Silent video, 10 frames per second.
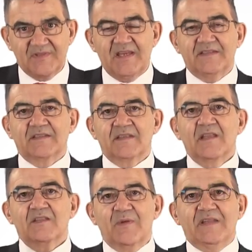dated
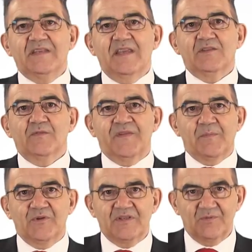28th of
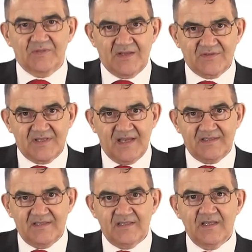February
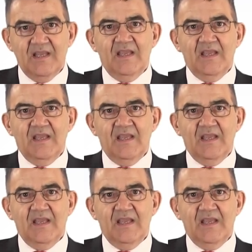2019.